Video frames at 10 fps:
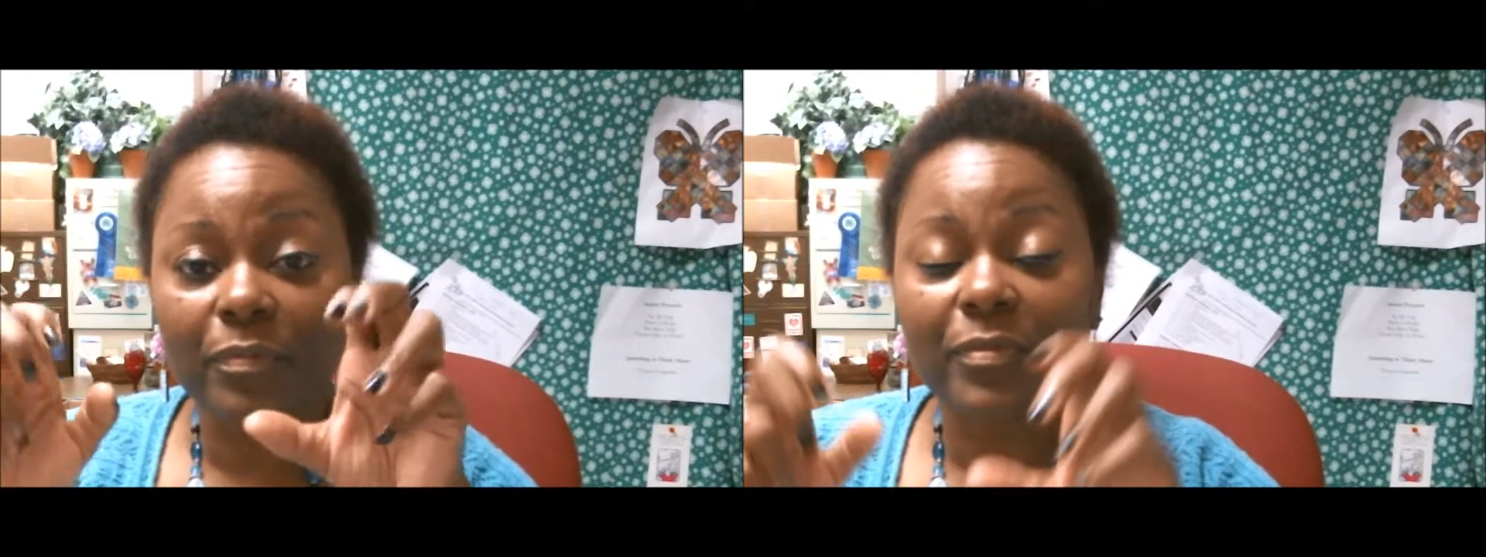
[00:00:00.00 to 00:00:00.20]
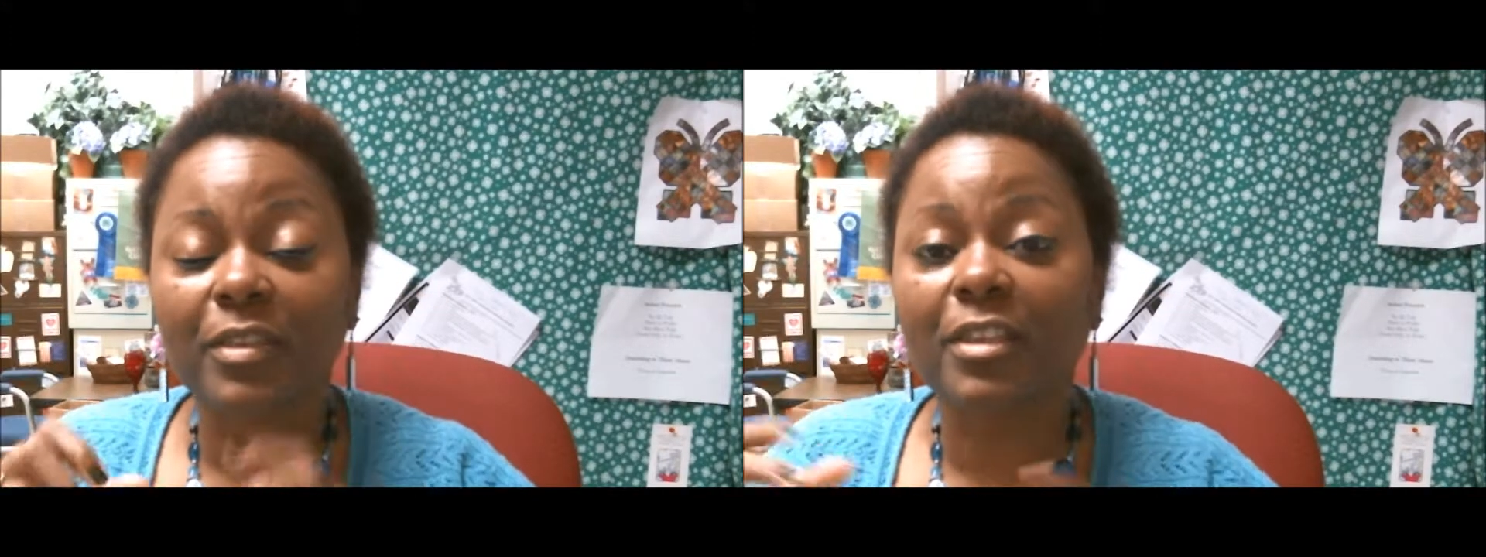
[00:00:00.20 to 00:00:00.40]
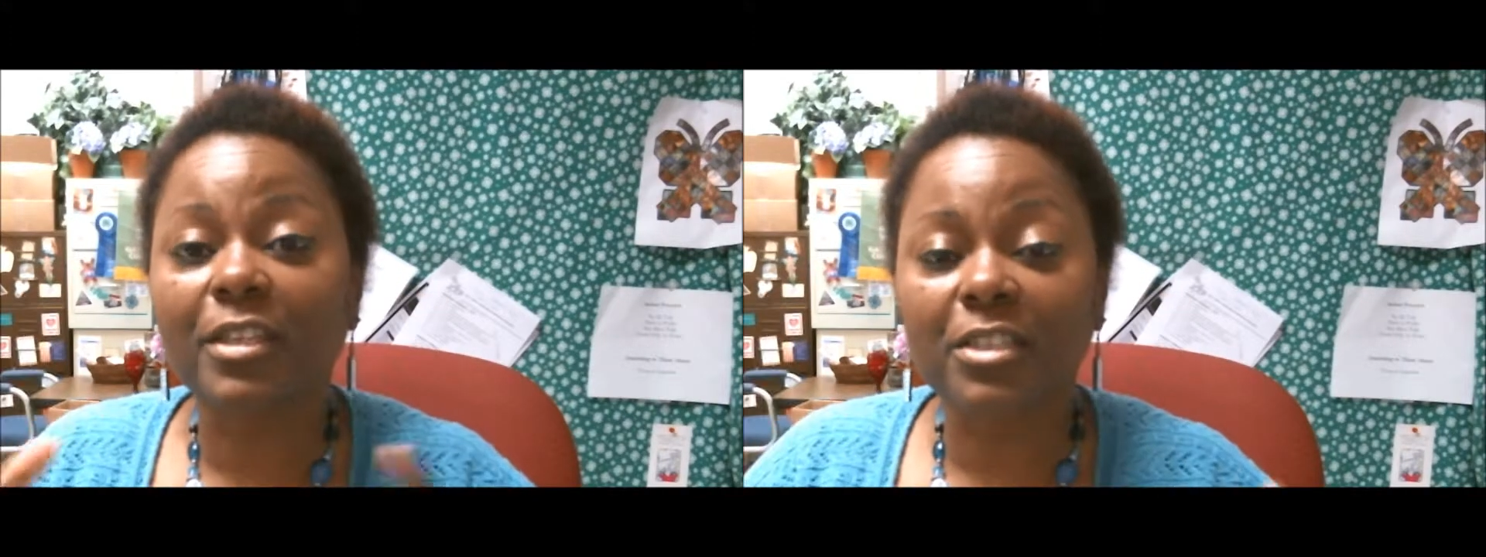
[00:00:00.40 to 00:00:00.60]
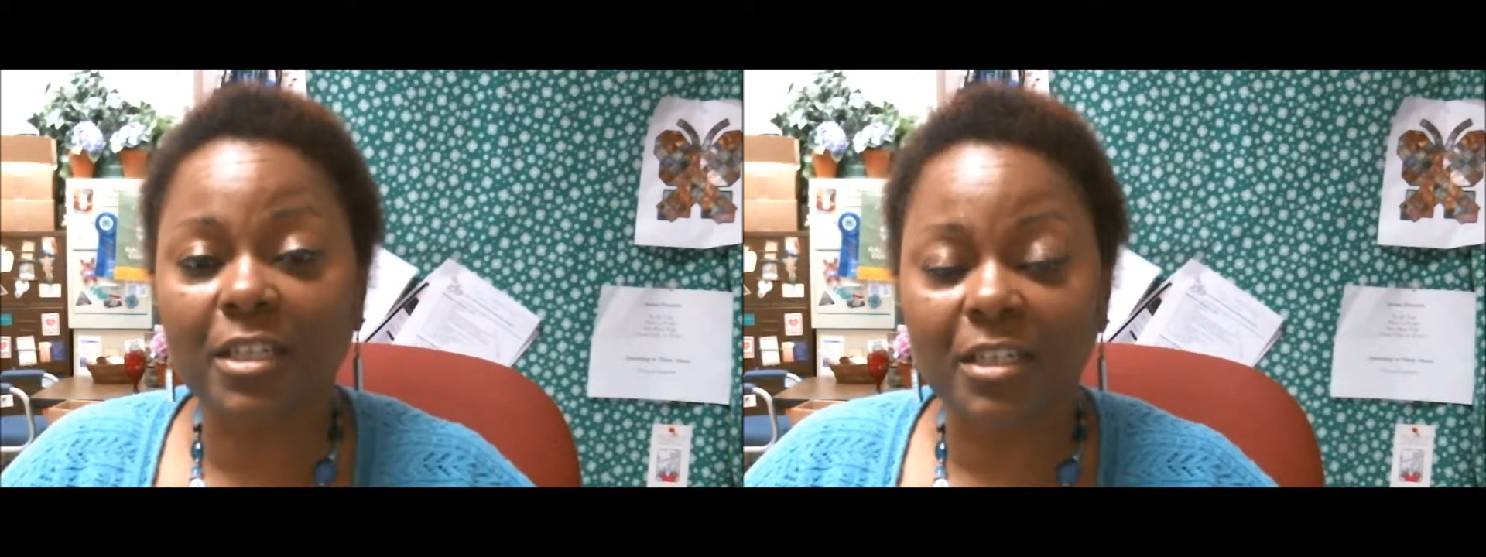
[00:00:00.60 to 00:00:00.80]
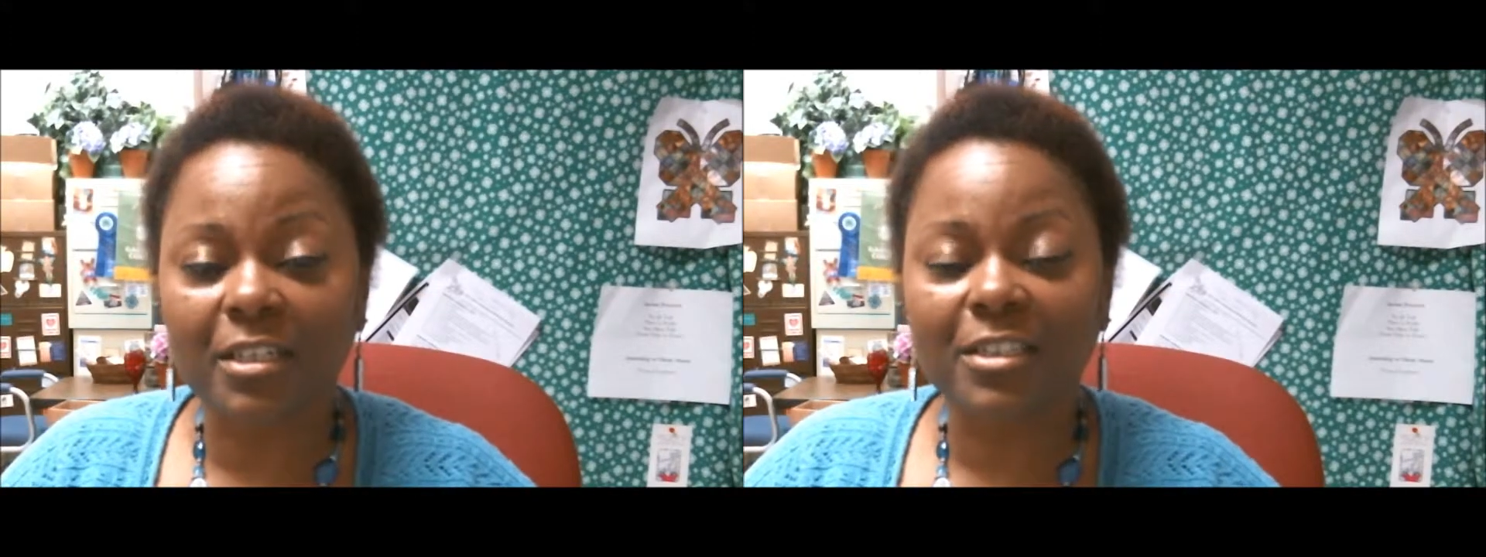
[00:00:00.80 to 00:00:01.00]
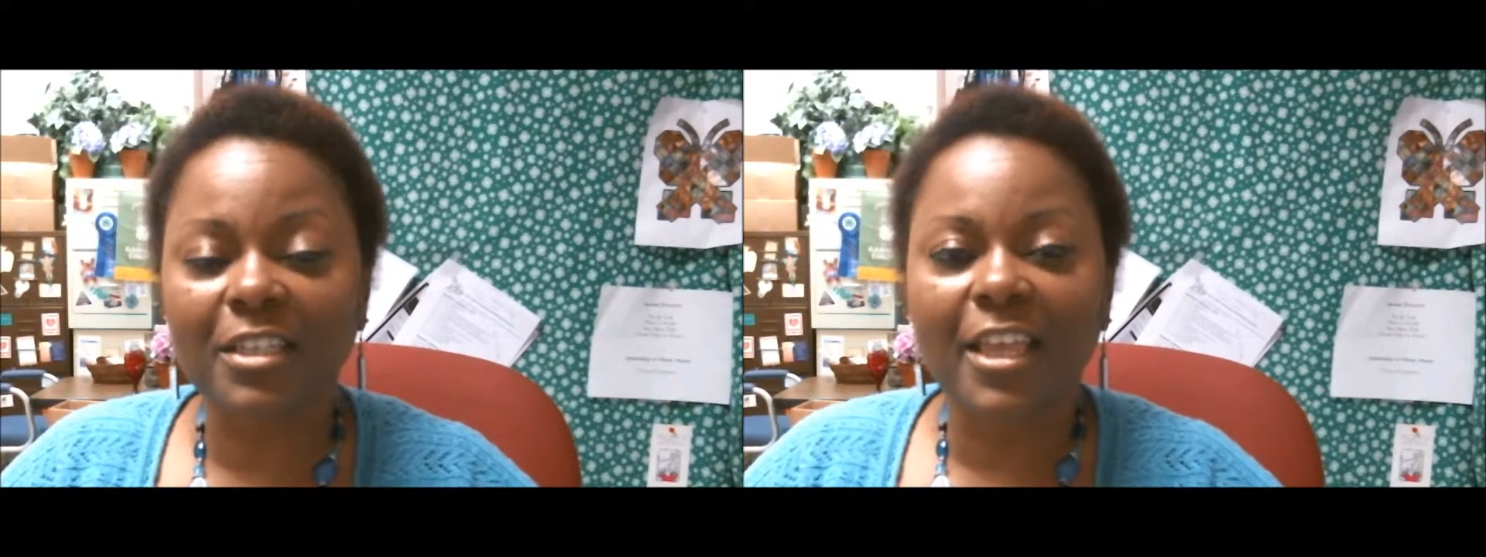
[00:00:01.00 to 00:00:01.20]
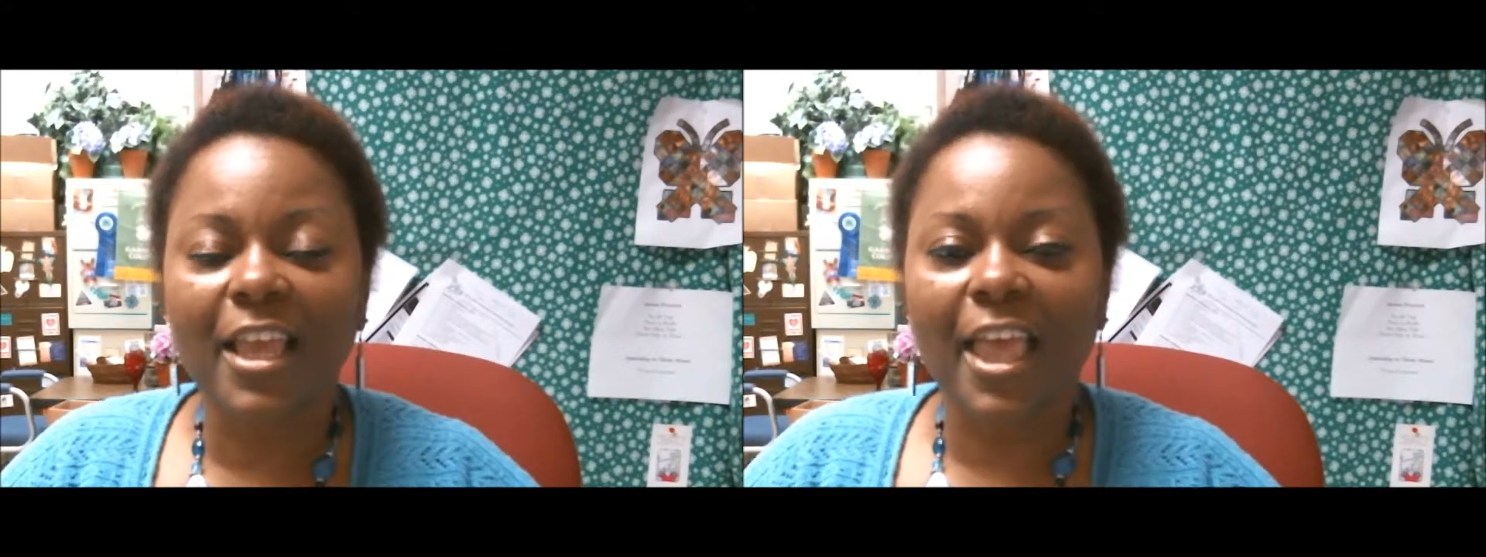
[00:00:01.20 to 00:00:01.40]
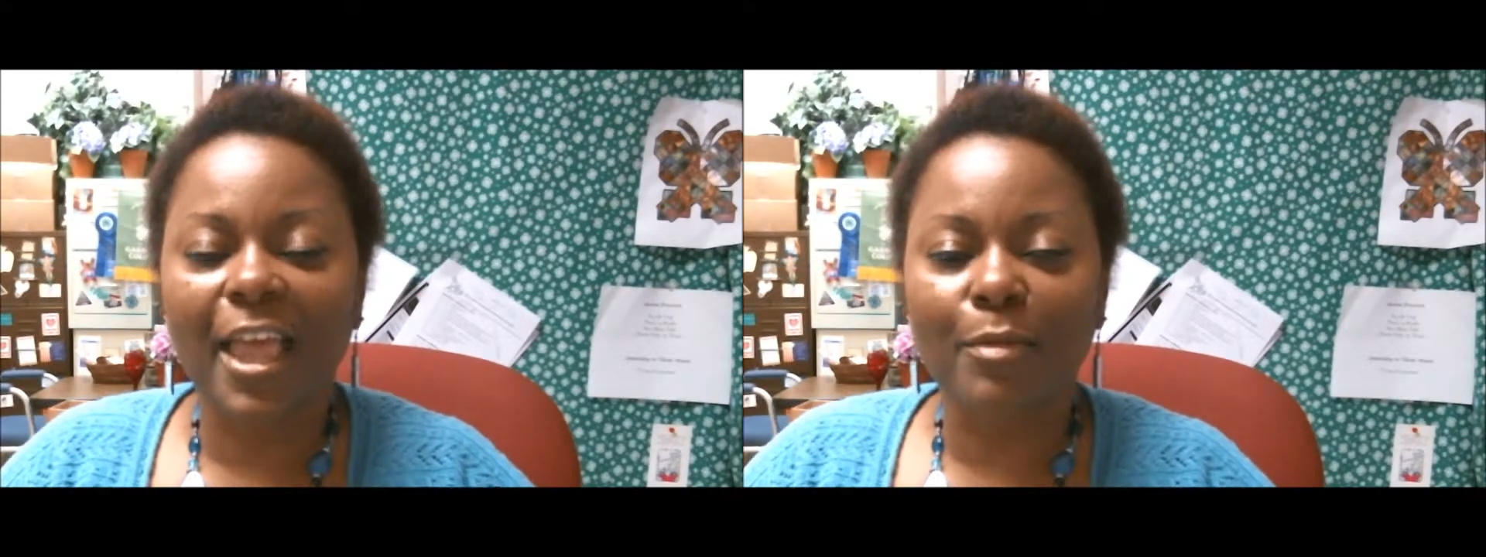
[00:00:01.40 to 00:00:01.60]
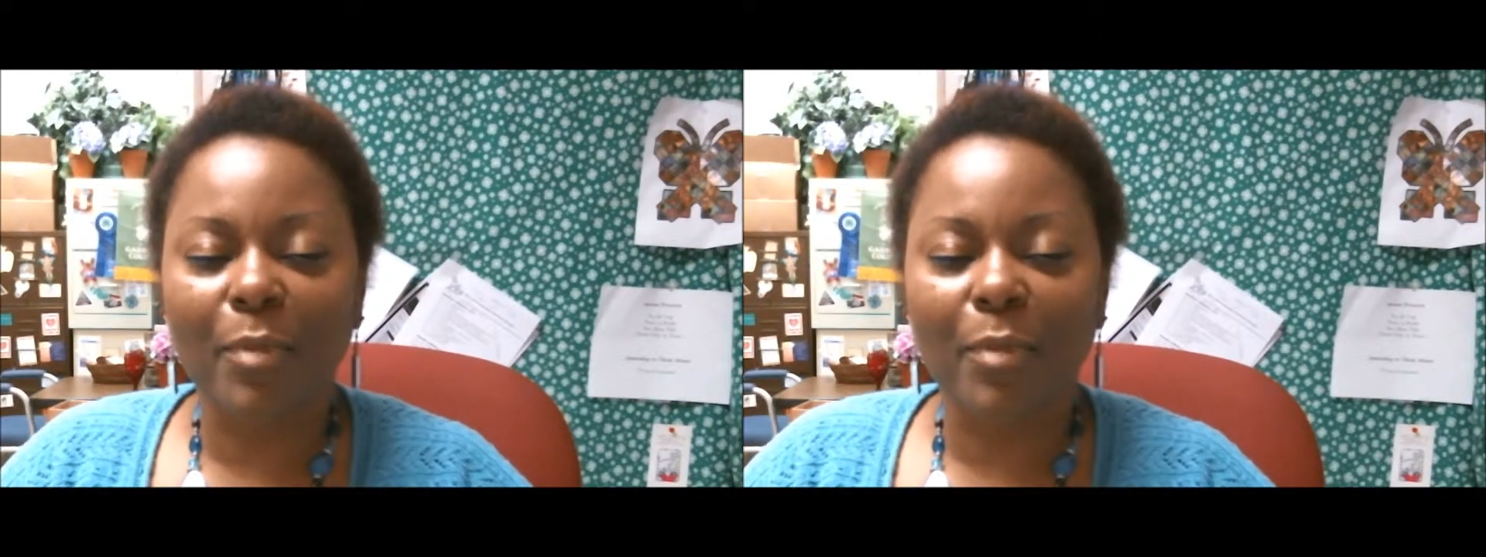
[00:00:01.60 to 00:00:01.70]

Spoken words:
the judge and